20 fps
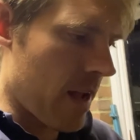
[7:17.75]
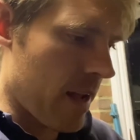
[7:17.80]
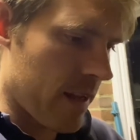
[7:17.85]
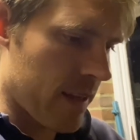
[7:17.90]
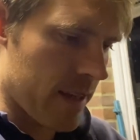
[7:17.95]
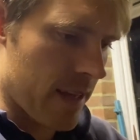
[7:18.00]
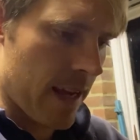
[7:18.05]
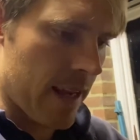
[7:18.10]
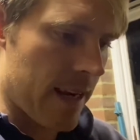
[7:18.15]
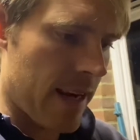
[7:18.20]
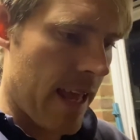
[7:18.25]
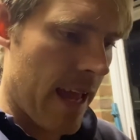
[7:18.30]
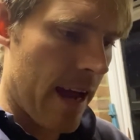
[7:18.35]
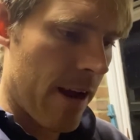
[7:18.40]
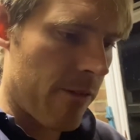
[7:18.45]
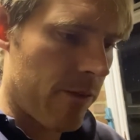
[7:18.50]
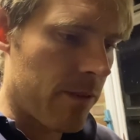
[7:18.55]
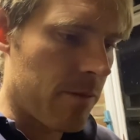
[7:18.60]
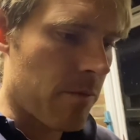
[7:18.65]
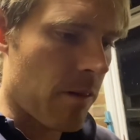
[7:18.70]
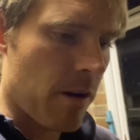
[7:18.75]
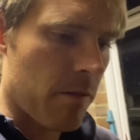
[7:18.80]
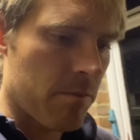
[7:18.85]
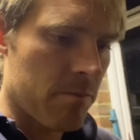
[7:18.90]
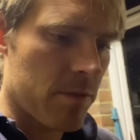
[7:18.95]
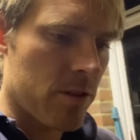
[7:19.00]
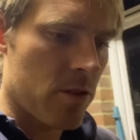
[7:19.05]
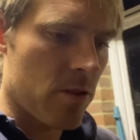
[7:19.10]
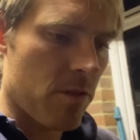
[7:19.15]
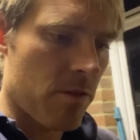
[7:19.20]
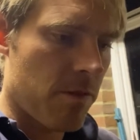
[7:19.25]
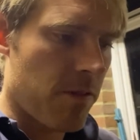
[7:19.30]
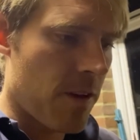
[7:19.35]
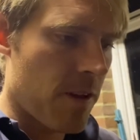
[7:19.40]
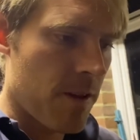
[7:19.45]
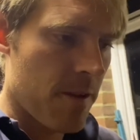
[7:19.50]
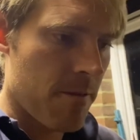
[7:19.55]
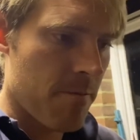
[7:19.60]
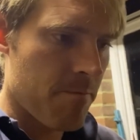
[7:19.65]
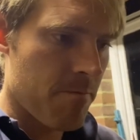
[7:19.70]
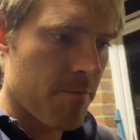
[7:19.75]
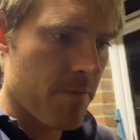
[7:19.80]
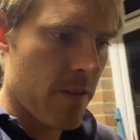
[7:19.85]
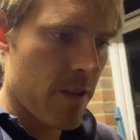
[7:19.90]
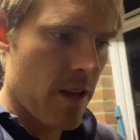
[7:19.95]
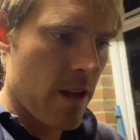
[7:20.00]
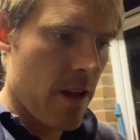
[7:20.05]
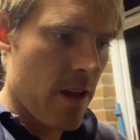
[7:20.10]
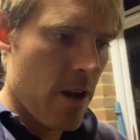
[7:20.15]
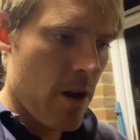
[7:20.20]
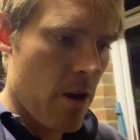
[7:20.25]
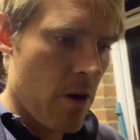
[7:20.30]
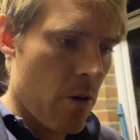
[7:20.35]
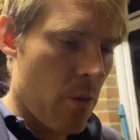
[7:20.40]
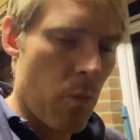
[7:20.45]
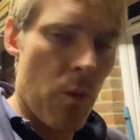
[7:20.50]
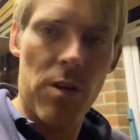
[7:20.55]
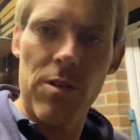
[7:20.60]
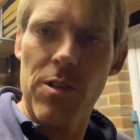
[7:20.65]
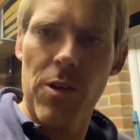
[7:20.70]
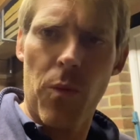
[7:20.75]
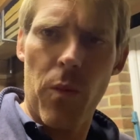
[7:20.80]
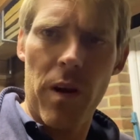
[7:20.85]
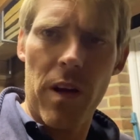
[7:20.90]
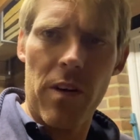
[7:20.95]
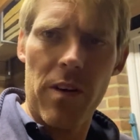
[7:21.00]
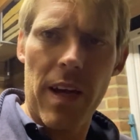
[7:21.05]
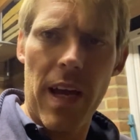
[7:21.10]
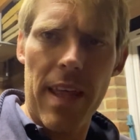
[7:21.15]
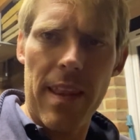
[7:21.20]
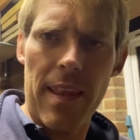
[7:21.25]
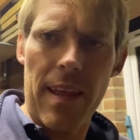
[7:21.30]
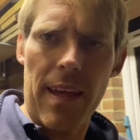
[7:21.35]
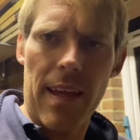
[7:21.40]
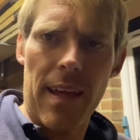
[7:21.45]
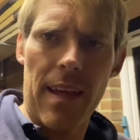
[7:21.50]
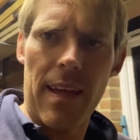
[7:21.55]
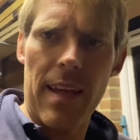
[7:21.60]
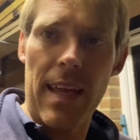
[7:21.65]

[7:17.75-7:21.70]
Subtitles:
Yet now I'm sort of wondering when I'll get there,